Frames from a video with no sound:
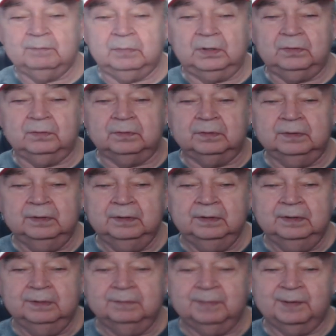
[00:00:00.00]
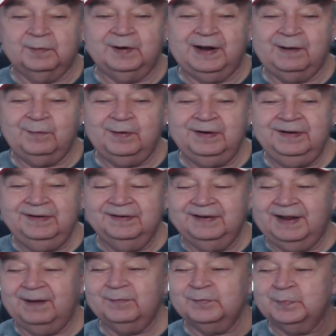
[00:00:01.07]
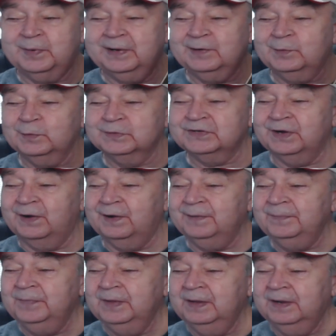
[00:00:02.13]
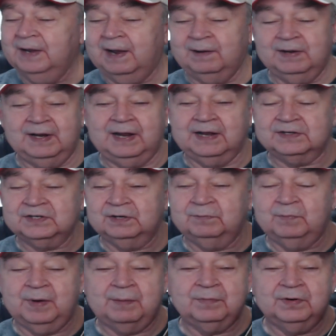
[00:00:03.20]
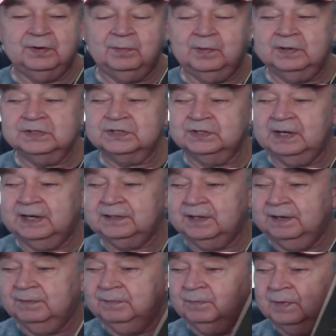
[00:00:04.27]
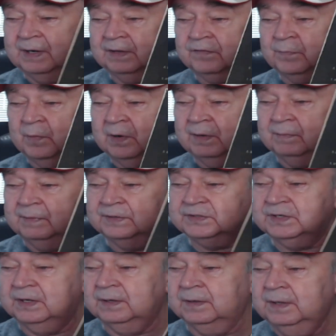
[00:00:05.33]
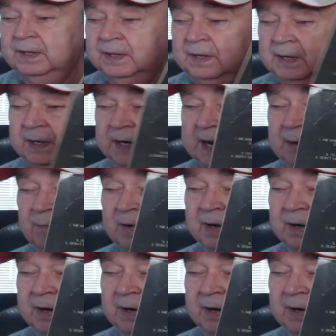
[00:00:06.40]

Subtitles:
Blue. Remember that one? That was a pretty cool song. I actually remembered the words to that one this morning when I was saying. And I'd